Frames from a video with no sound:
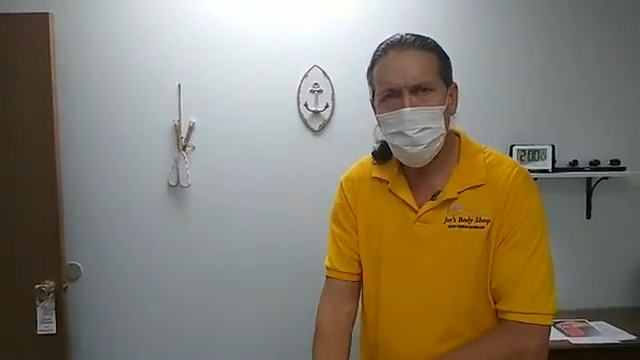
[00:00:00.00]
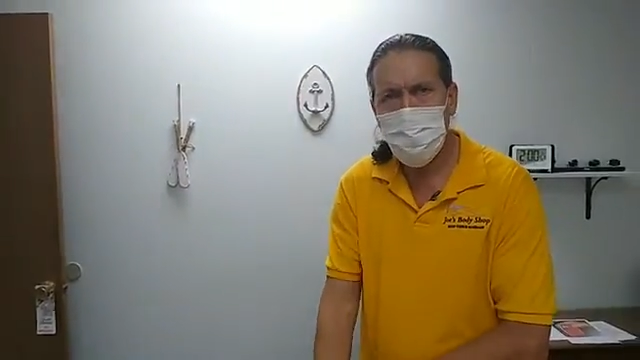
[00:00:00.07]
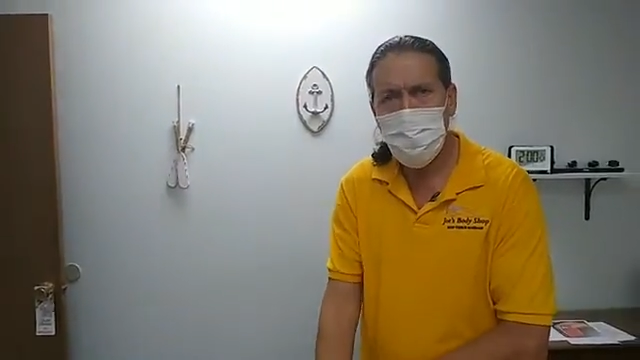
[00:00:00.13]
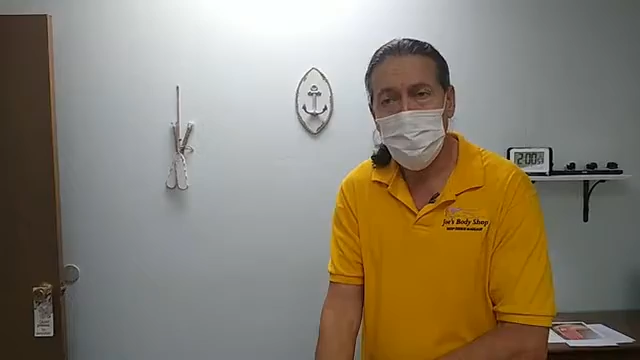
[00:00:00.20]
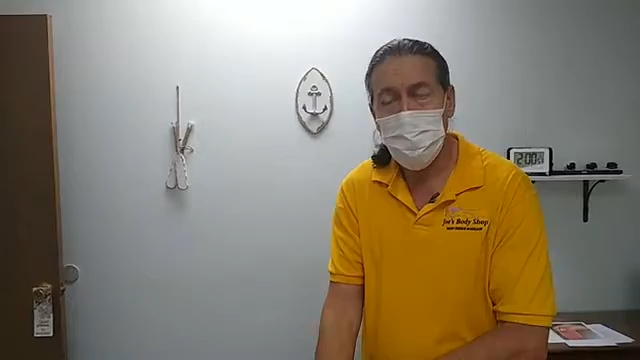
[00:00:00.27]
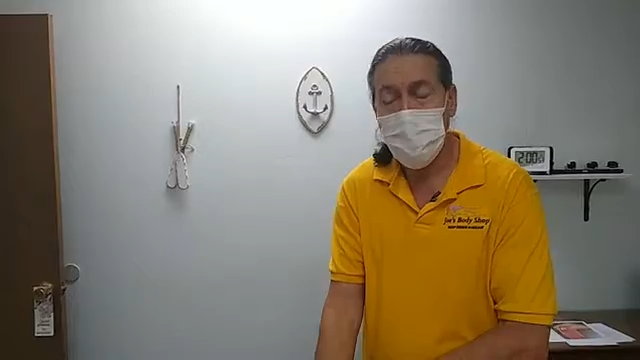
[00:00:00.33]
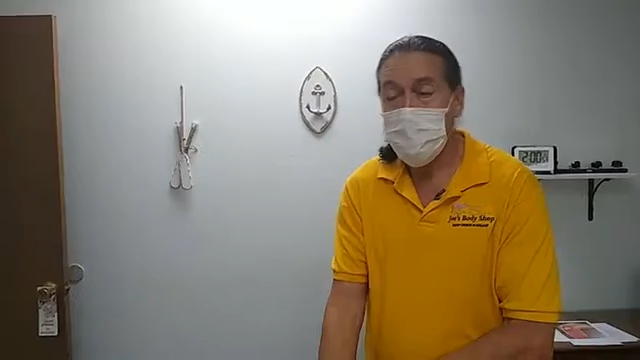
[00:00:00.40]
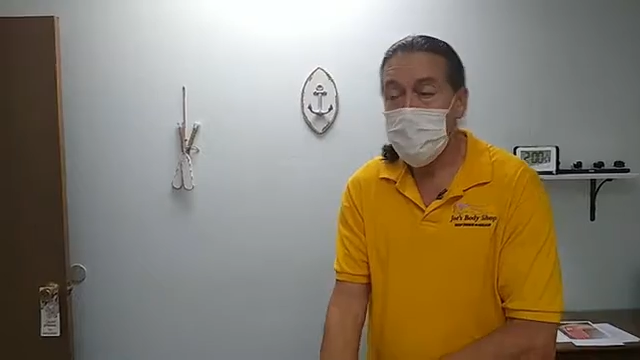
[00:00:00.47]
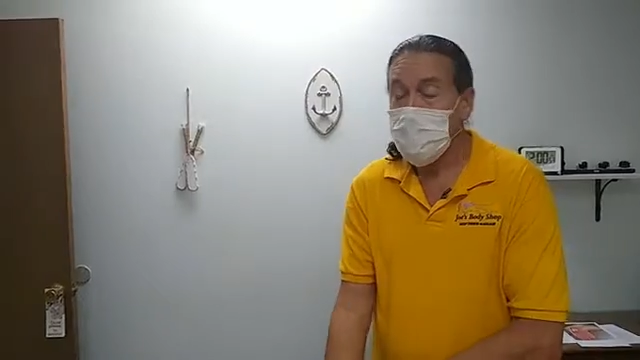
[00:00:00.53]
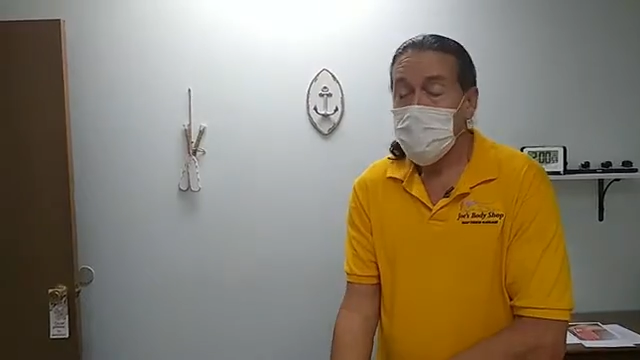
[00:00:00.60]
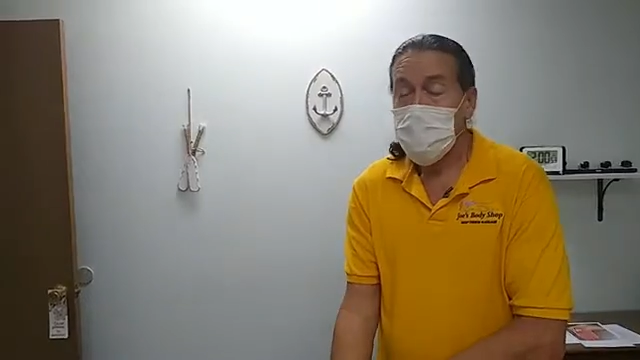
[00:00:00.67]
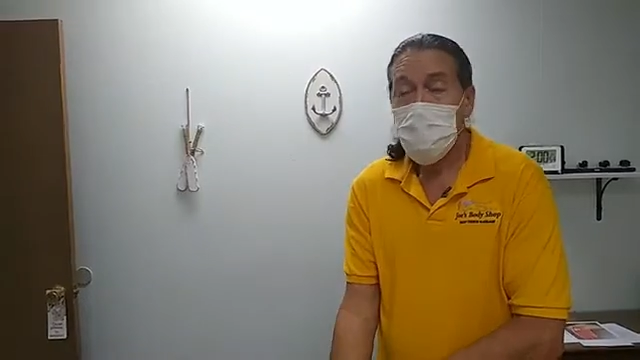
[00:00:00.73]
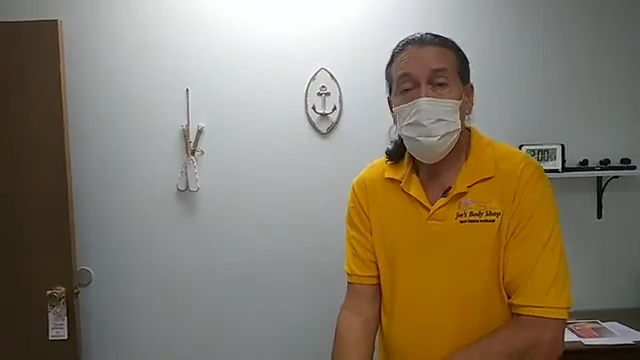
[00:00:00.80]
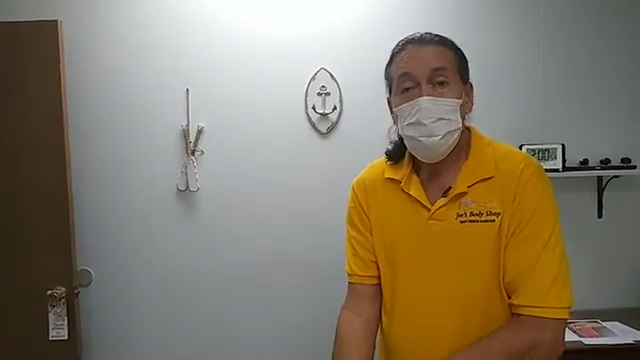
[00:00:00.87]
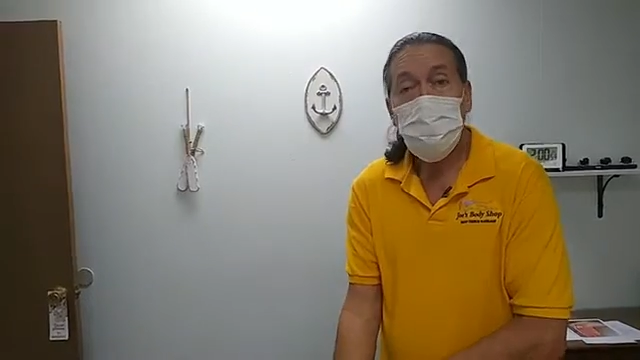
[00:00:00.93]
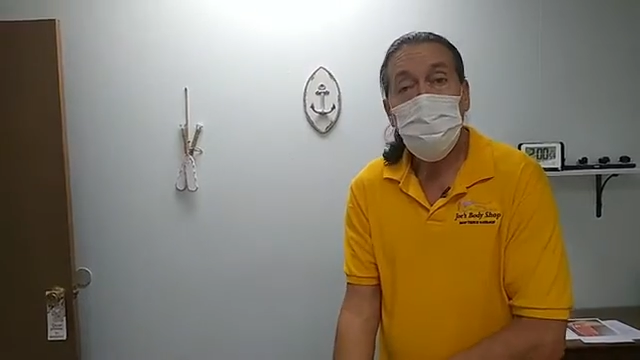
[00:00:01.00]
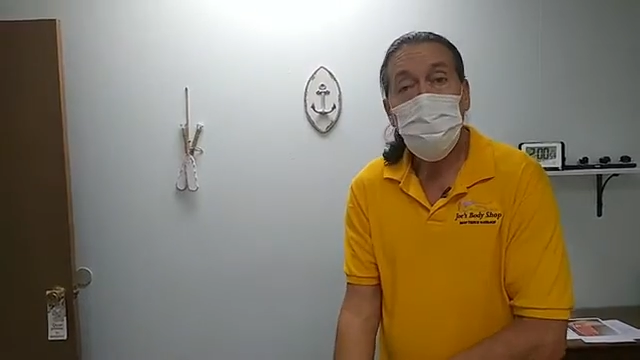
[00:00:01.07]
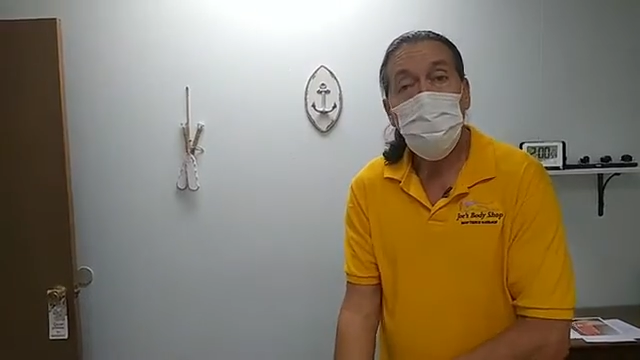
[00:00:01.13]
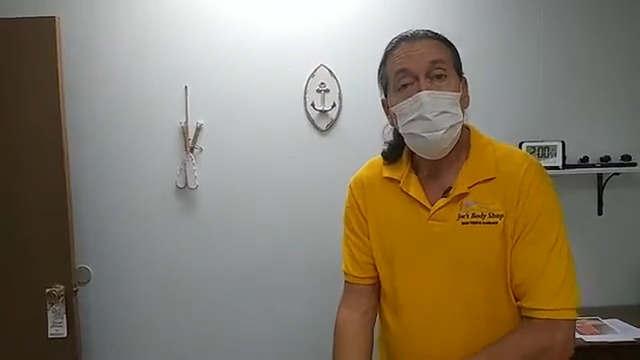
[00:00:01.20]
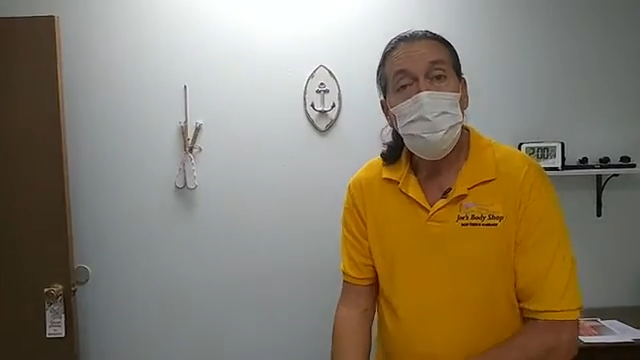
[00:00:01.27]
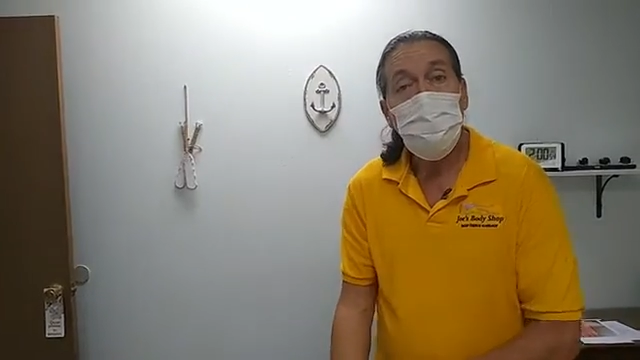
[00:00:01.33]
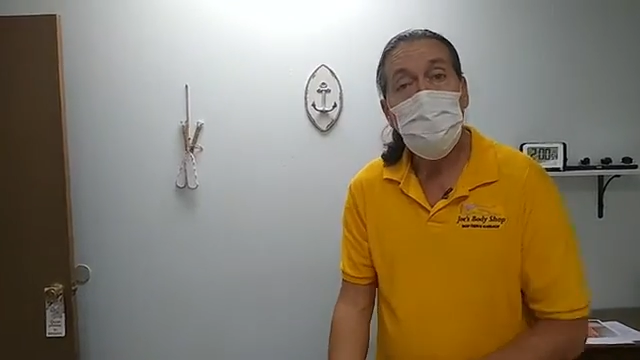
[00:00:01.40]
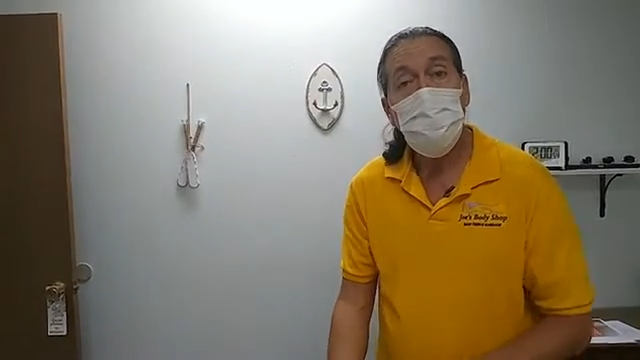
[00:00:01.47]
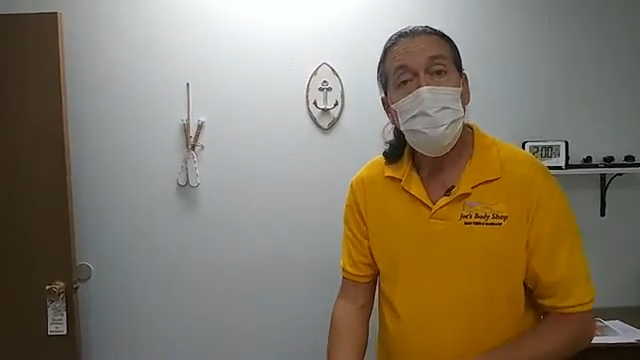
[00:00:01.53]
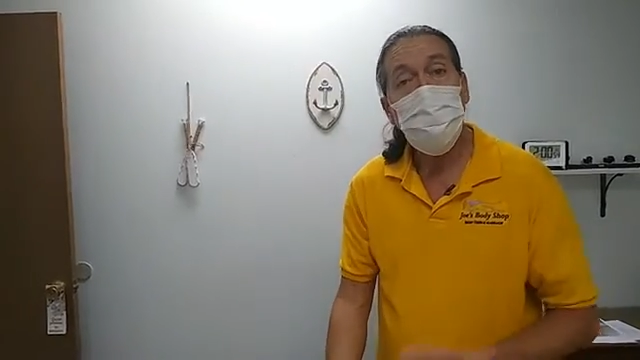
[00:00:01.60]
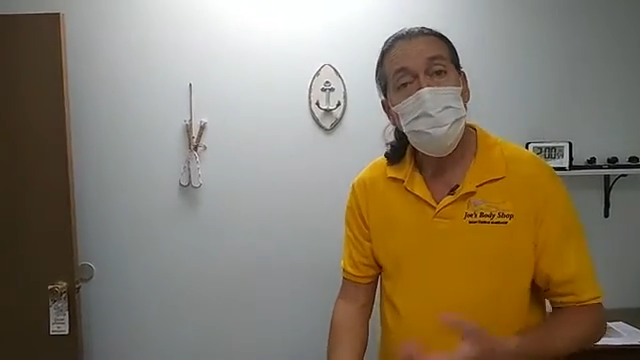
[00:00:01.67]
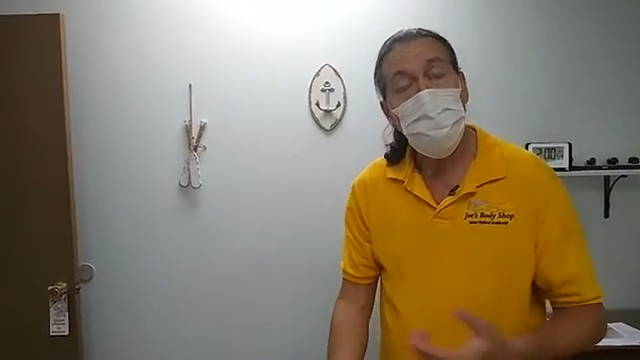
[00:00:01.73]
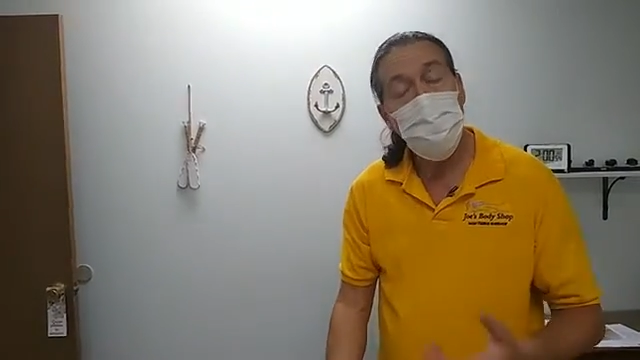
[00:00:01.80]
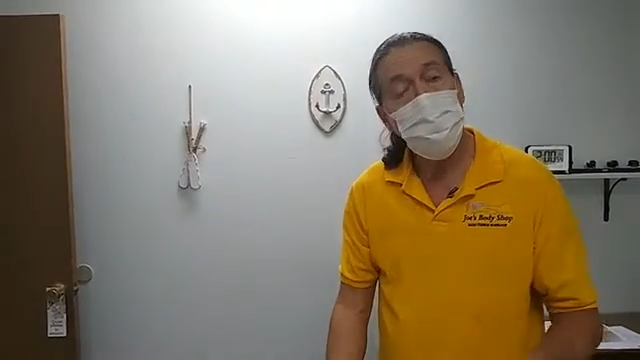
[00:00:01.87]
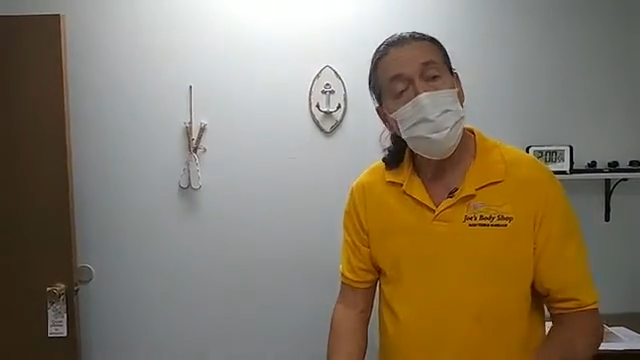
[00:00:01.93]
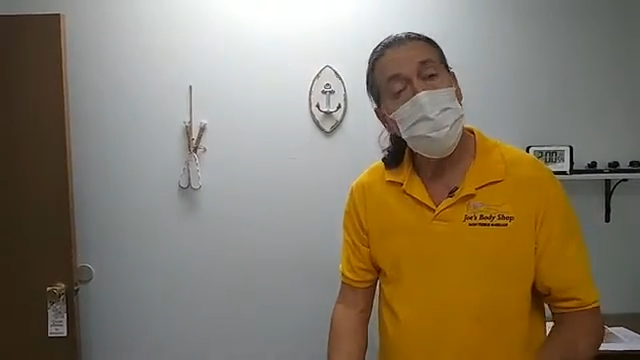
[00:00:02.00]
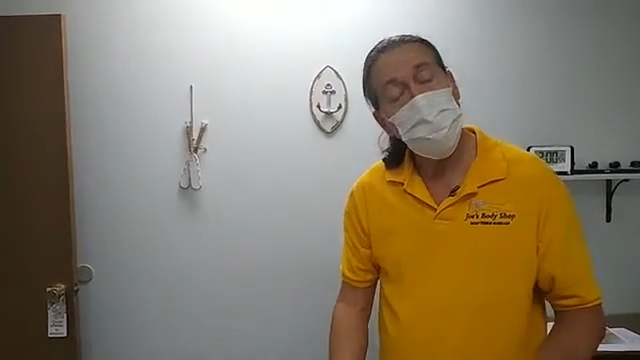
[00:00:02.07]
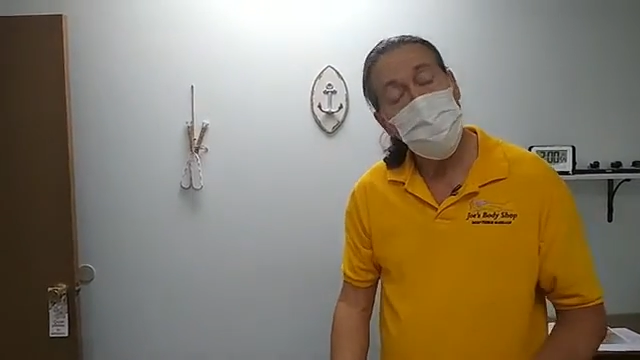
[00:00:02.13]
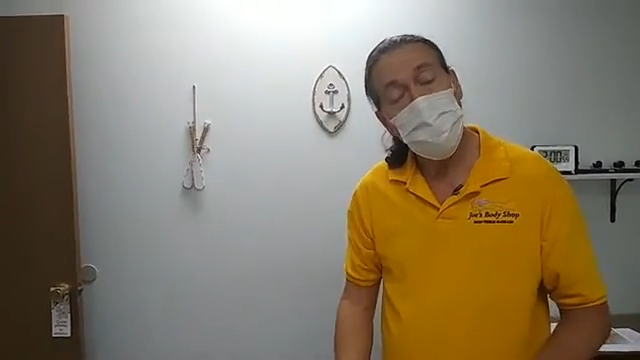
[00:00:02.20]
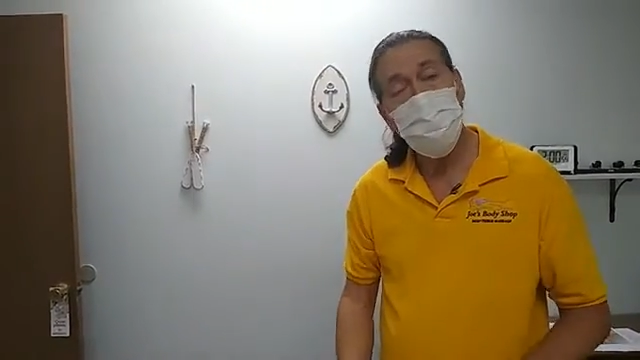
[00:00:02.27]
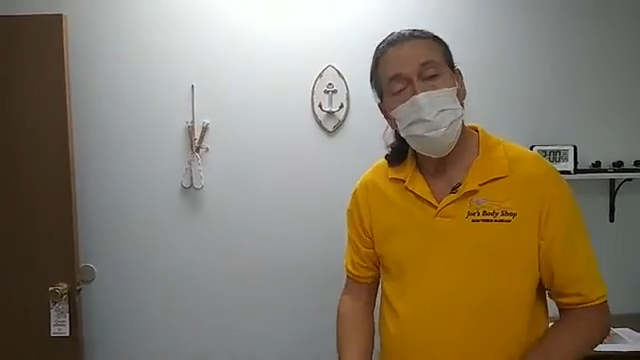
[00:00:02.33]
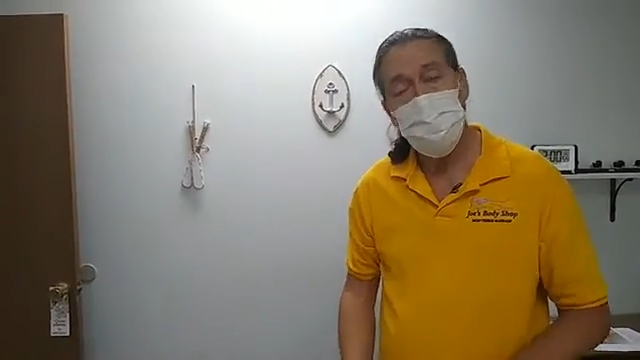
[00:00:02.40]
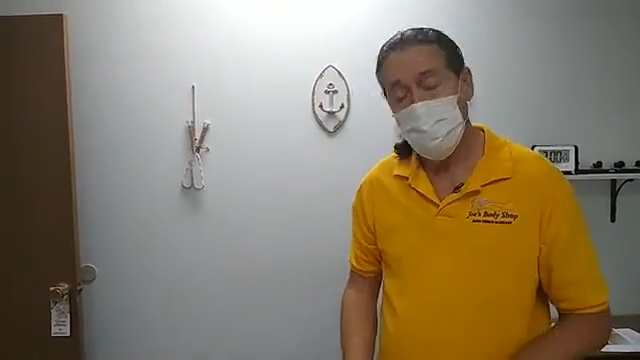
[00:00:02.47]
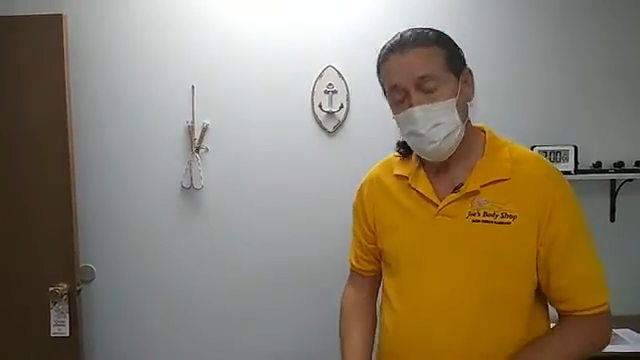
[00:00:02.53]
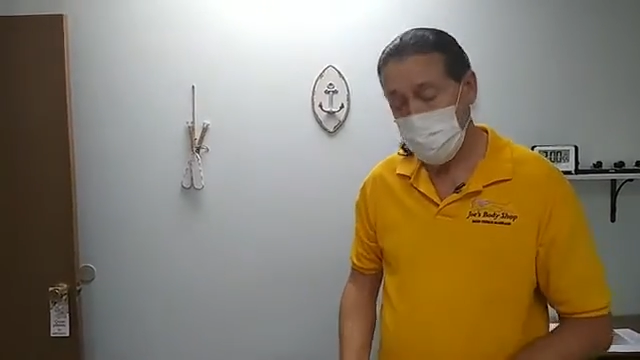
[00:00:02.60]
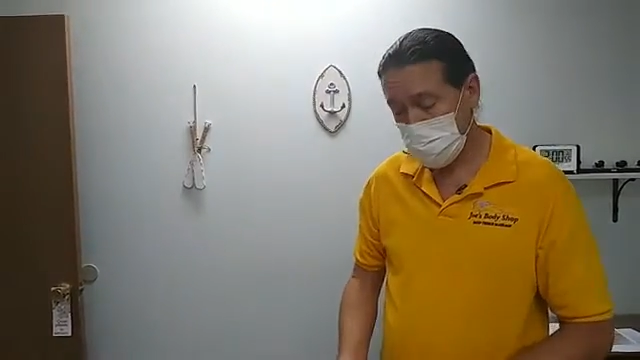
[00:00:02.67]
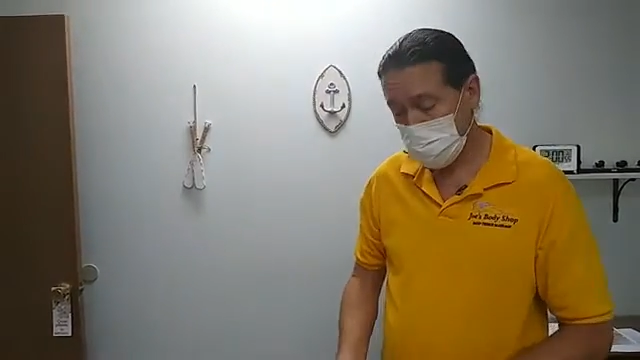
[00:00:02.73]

And that's because we're not moving around enough.